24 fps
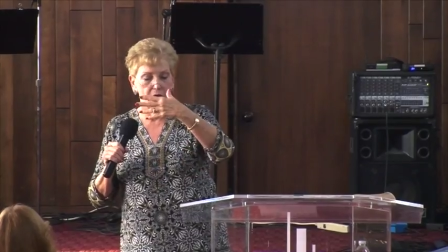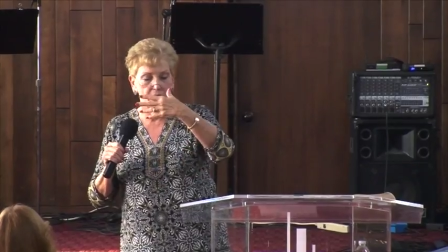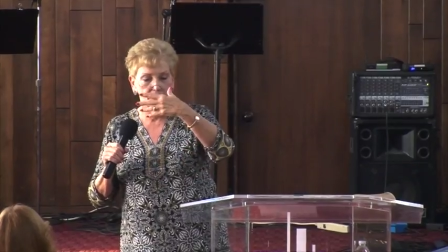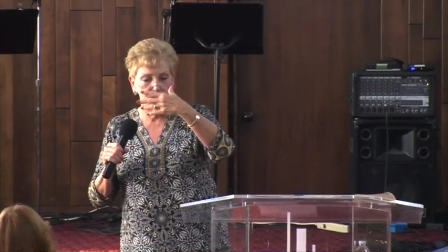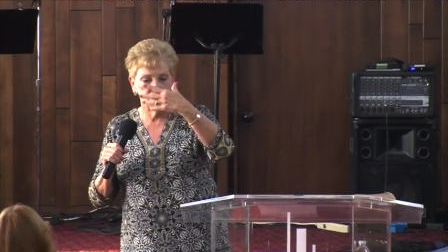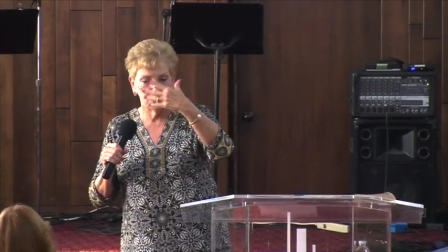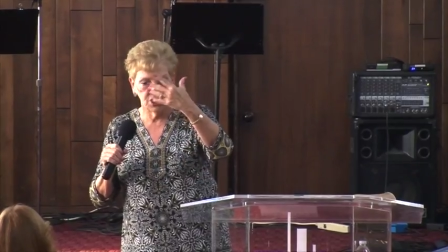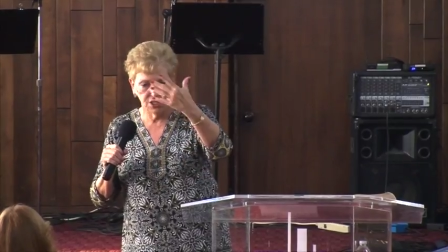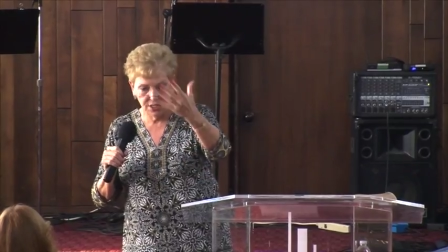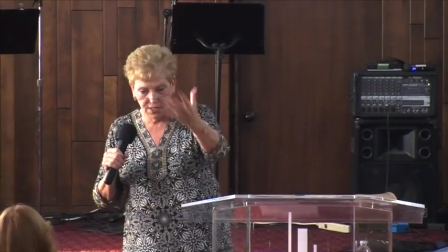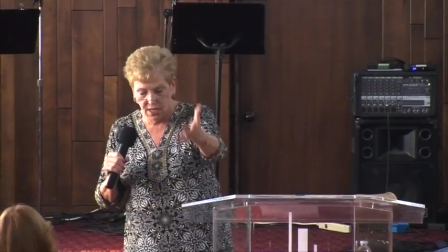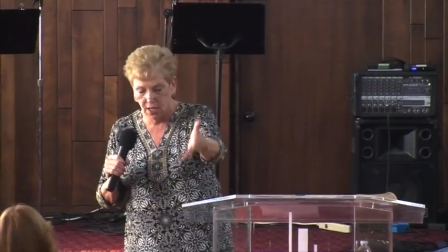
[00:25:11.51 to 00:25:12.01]

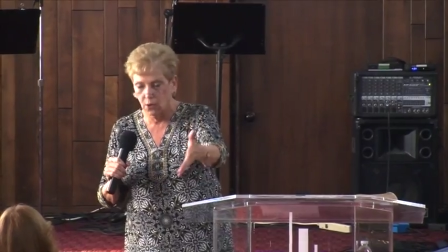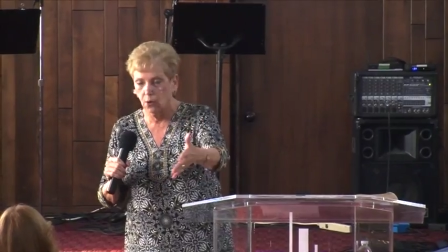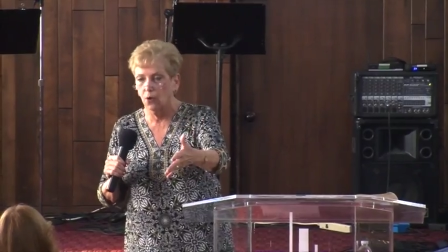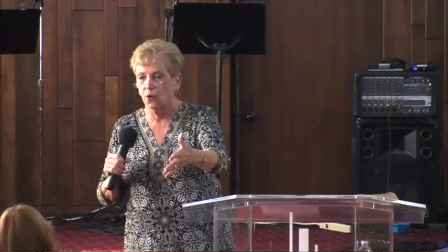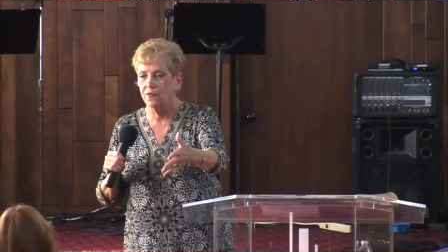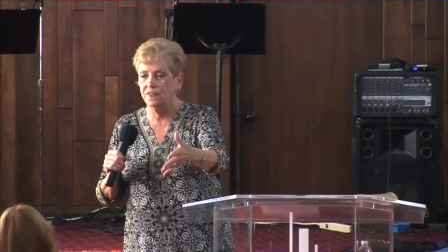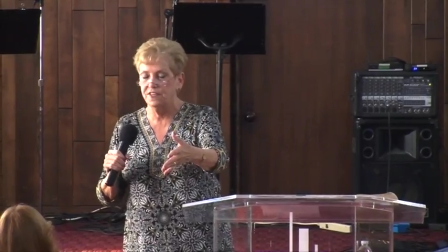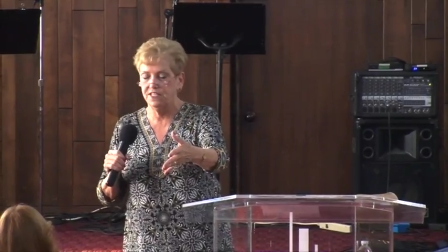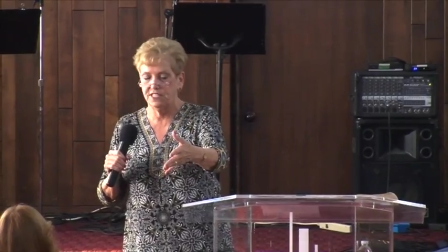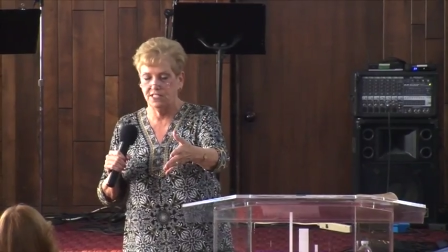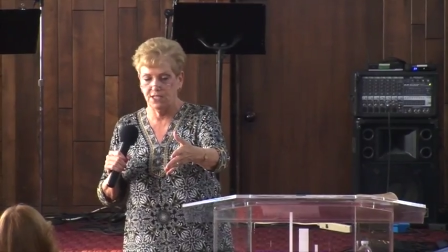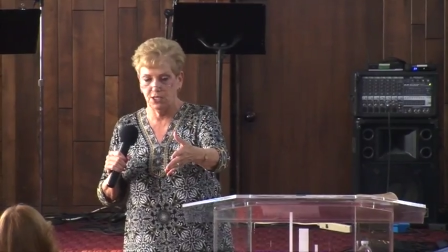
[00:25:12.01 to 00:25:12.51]
and she's got all
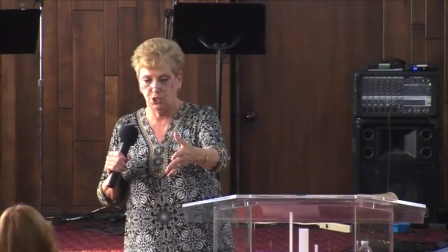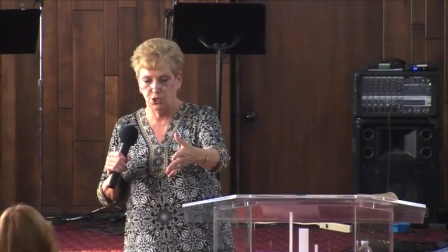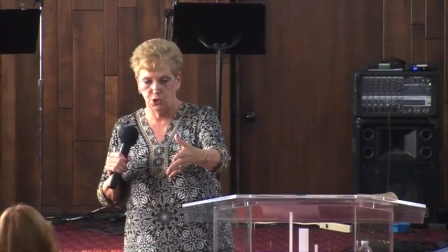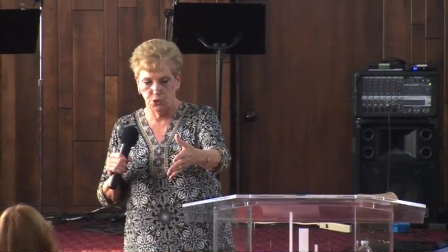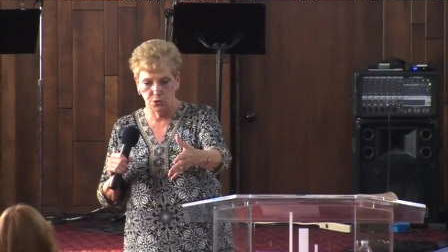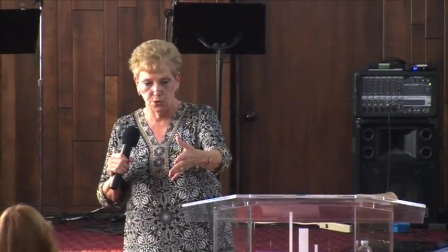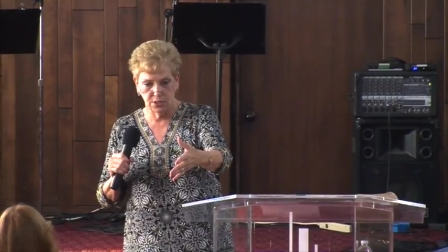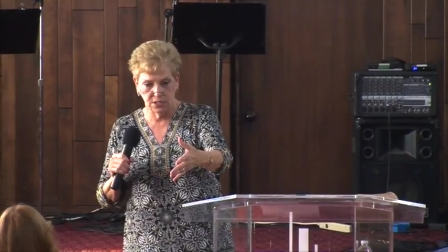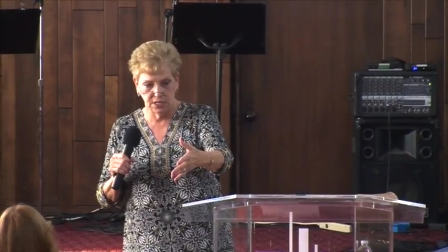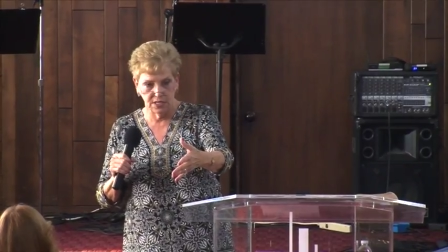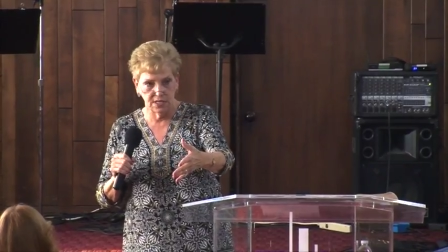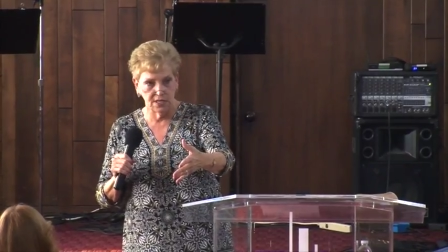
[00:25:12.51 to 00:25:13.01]
these
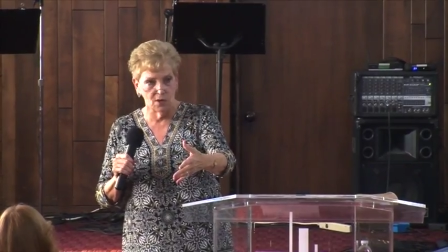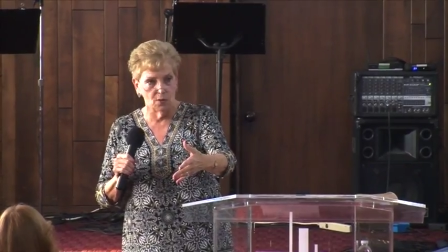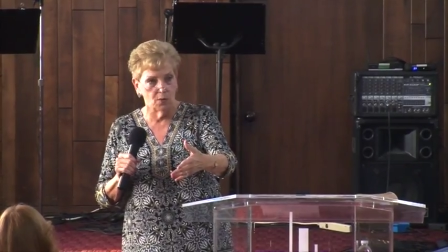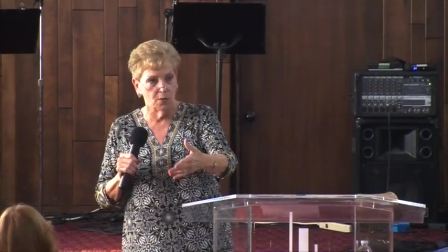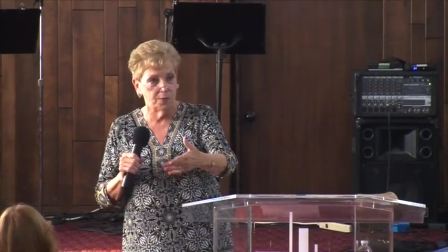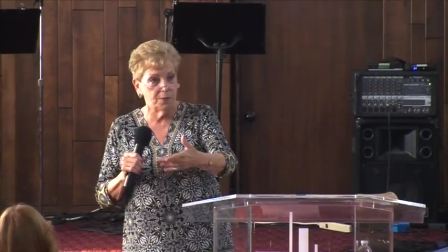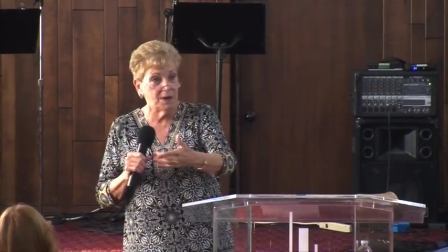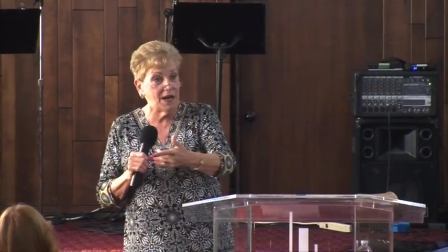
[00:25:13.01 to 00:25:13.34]
issues to deal with.